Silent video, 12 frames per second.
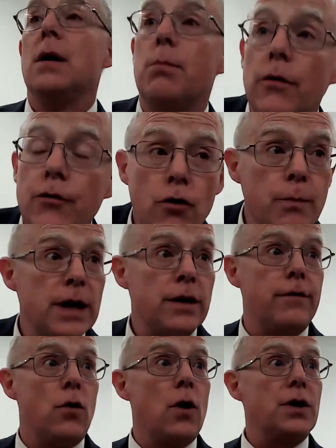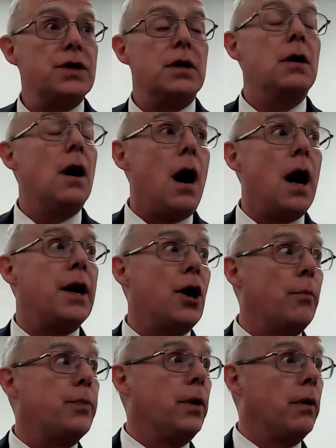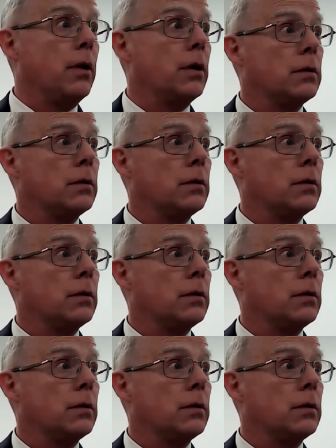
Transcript: But if you've been divorced, God help you.